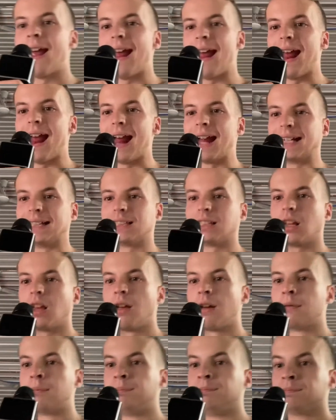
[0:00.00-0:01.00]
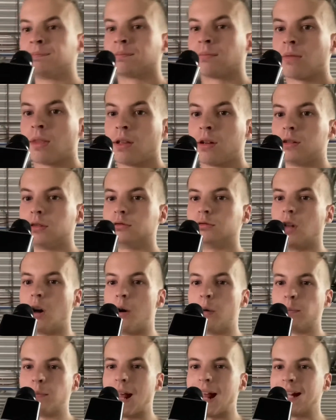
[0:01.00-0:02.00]
And
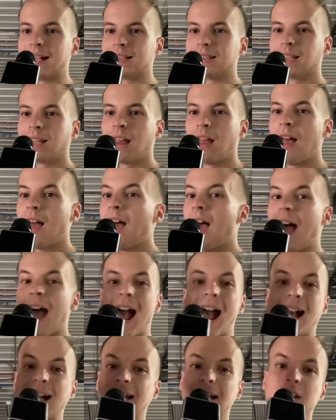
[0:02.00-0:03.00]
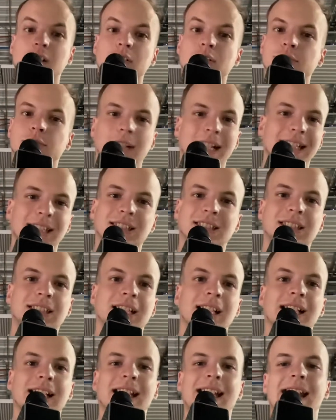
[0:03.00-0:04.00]
women, I wish
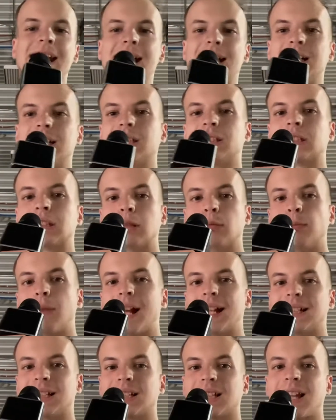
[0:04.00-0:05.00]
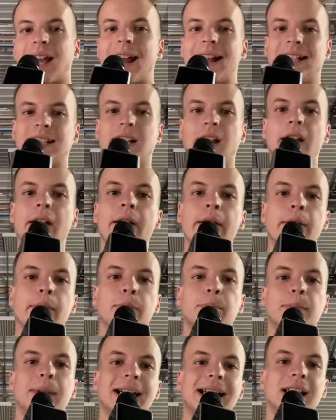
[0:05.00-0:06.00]
kings can
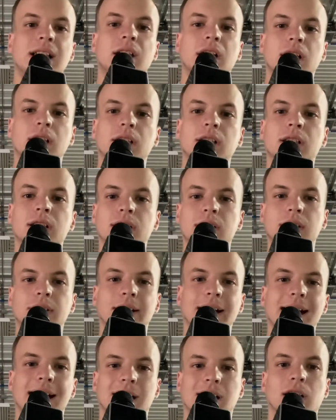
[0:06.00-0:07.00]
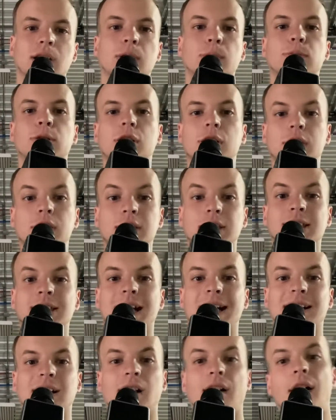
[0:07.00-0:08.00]
meet you in
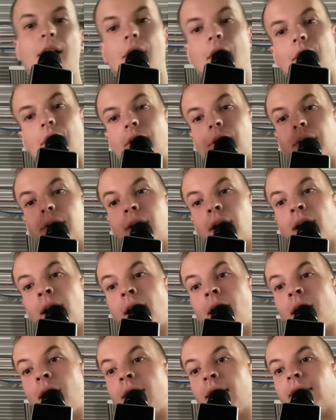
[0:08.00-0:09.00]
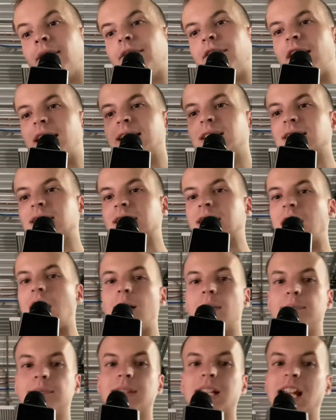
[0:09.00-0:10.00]
person or
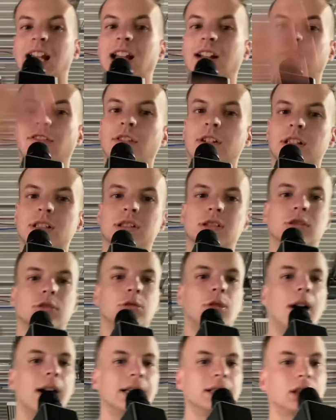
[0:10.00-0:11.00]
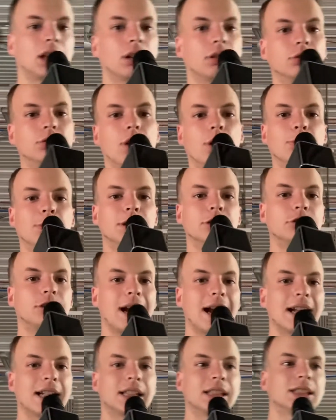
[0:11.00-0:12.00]
FaceTime if you want Roman
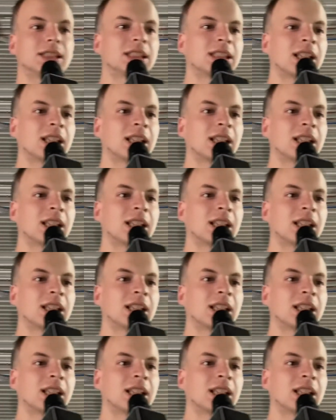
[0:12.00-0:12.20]
Reigns.